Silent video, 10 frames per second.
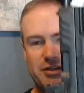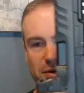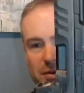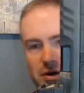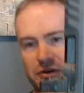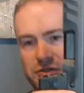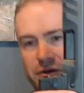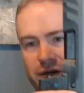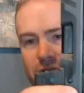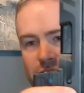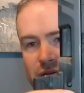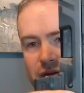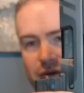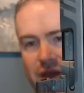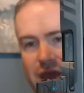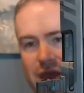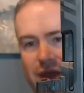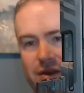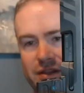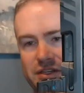Walther trigger,
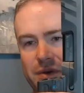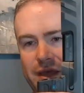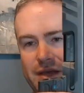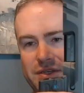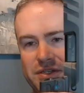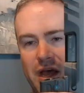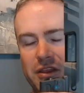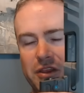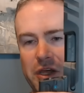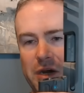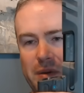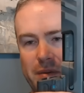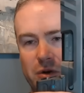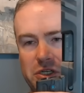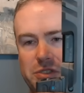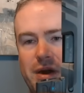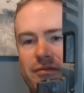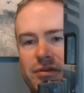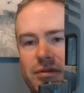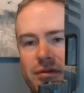and this one has just a little bit more
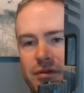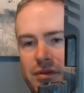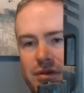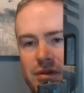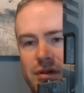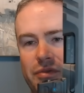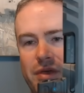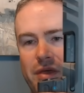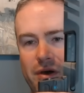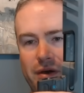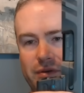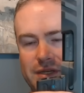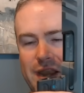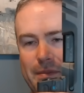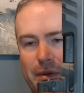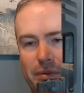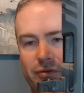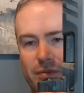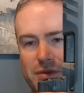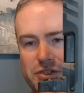travel than the dynamic
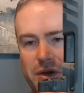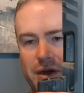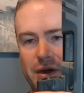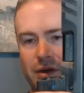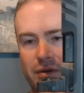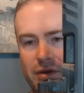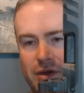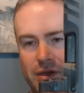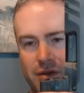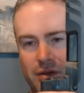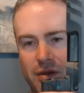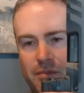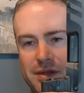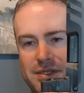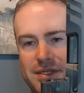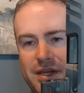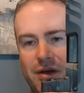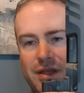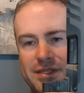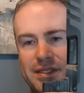performance trigger, but still
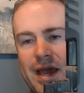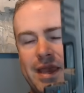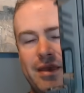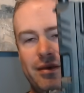it's light.